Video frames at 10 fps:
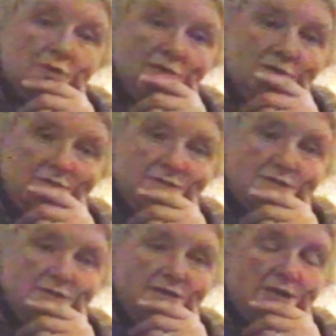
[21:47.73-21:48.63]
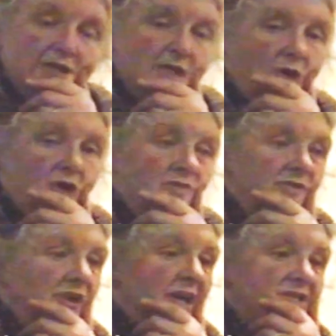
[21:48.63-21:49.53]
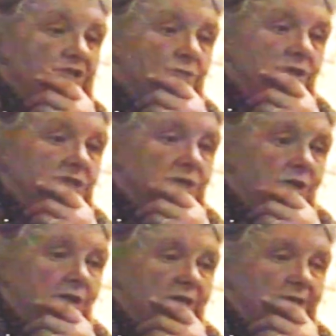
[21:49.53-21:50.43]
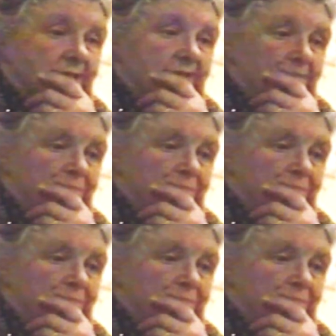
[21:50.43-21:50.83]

world over the last 20 years,